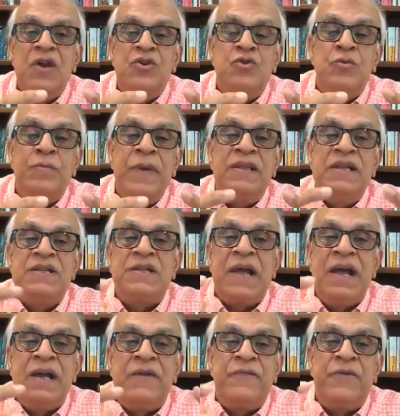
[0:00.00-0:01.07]
to make this
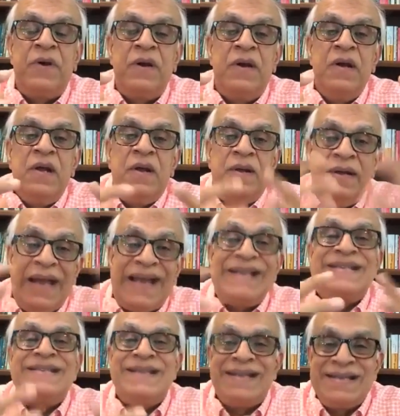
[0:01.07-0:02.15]
kind of a
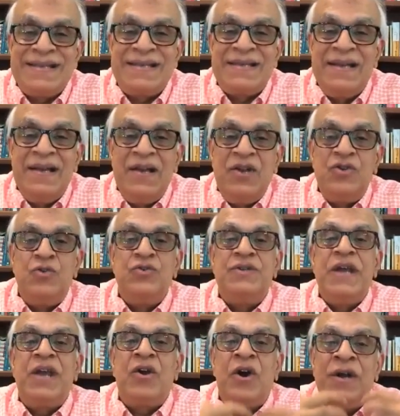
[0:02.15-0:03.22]
nexus to
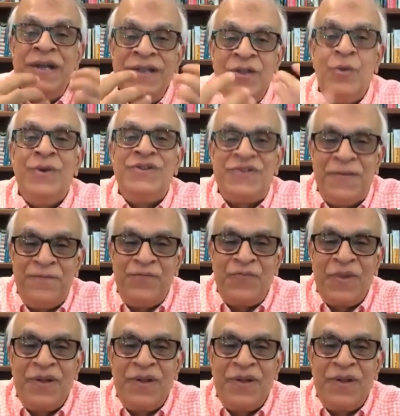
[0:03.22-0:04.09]
take on Hinduism.